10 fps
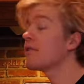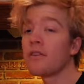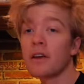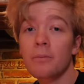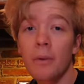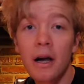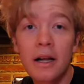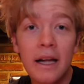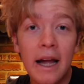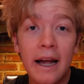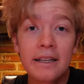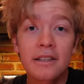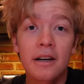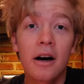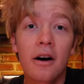I think my
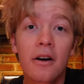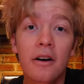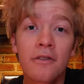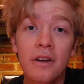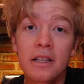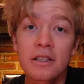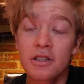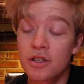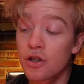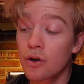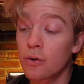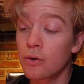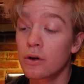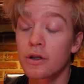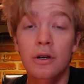eggs are finished,
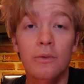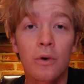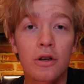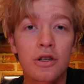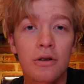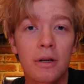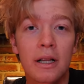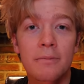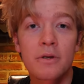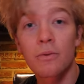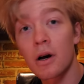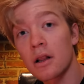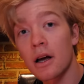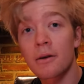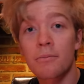so you can watch some clips
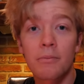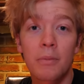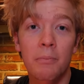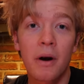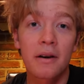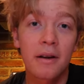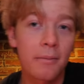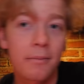while I prepare them.